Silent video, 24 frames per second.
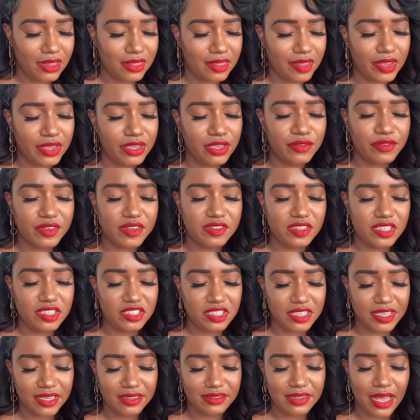Thank you for
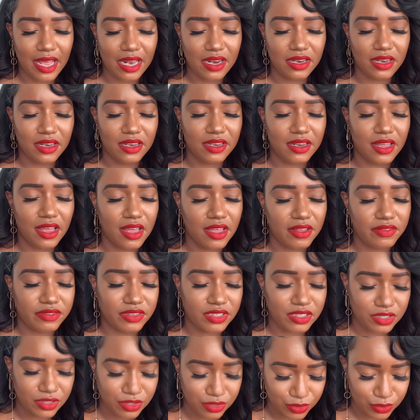teaching us how to
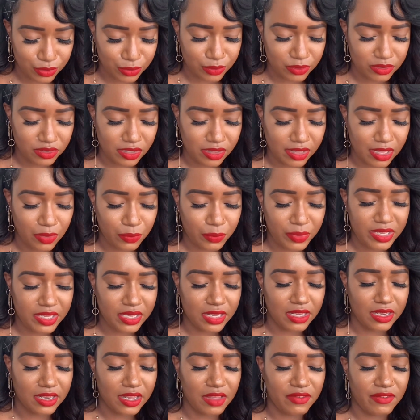love you so that we
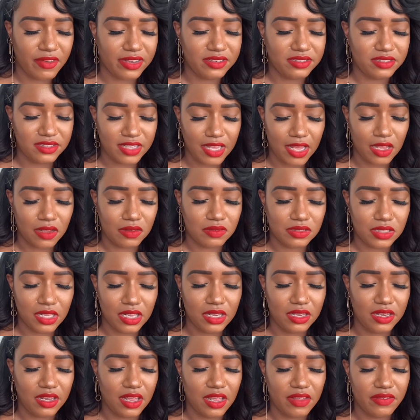can love ourselves
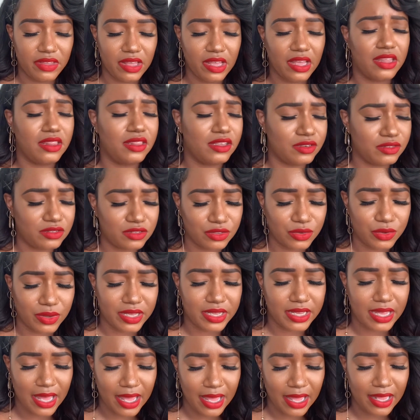and love others,
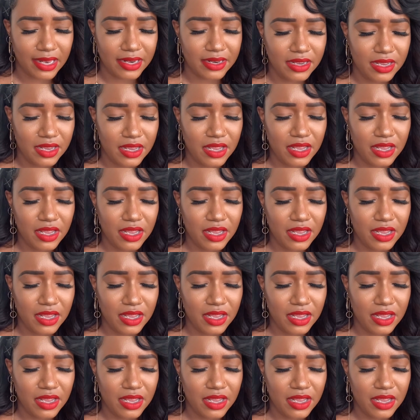Lord God.